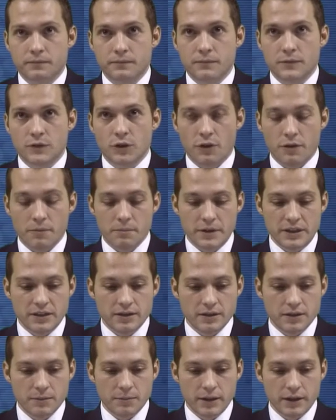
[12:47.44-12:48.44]
So the
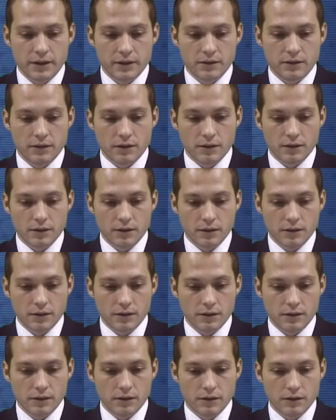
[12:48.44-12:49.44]
business plan,
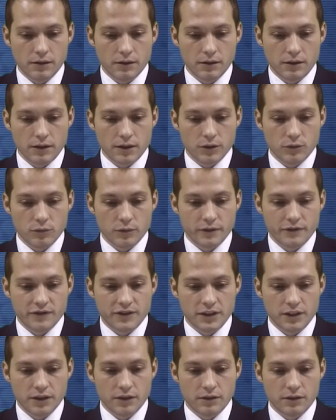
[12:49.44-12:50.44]
as we have
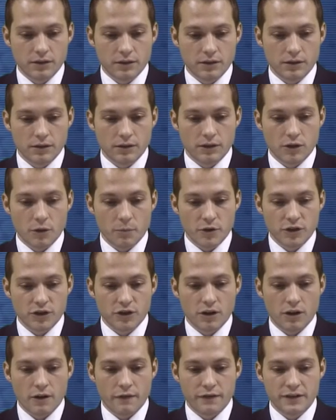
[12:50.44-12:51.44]
seen,
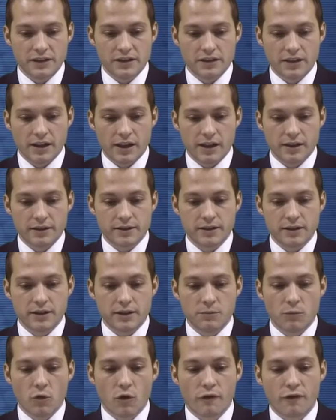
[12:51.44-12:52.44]
commercial offices
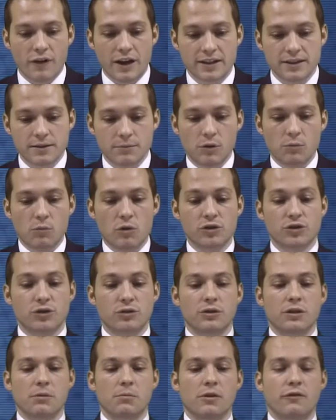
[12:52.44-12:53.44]
LLC, more flexible, more
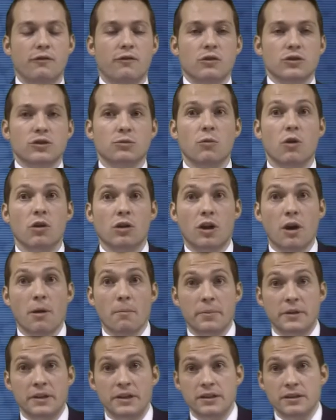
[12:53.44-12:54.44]
suitable for small
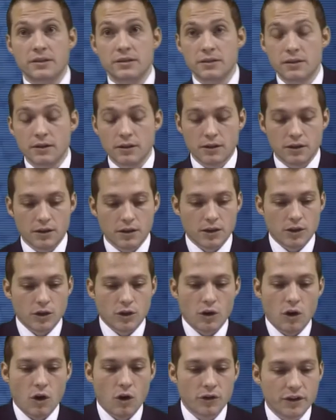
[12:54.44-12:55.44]
companies.
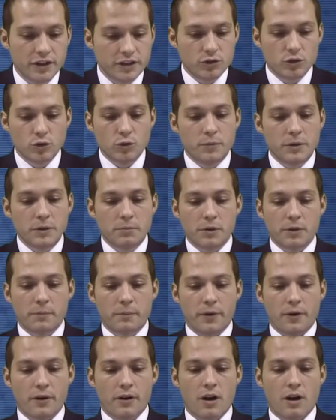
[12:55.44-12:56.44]
Only 2 people
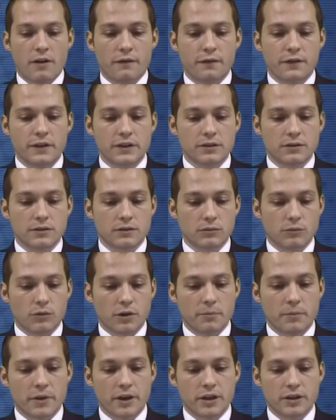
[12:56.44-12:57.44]
per office,
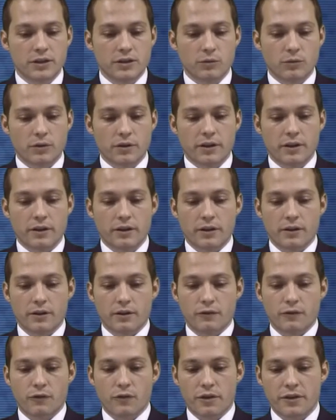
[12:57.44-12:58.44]
1 manager, 1
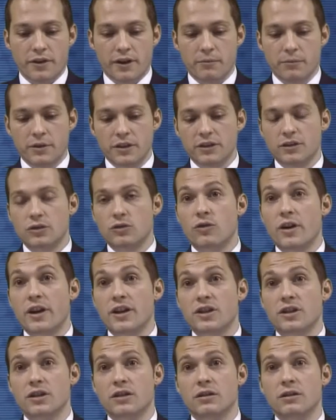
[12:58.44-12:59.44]
for the
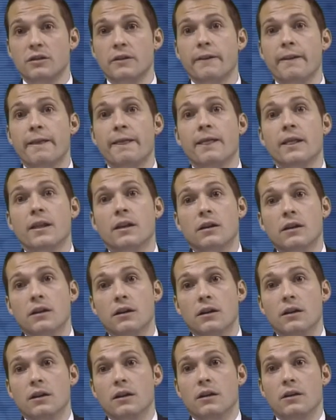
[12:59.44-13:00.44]
administration.
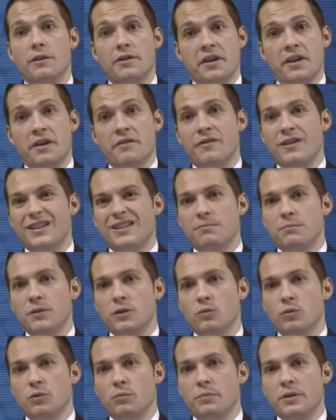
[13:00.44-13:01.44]
The
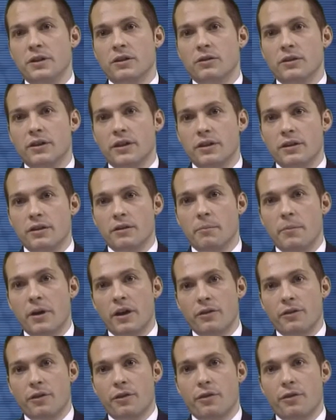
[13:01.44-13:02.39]
investment will be only about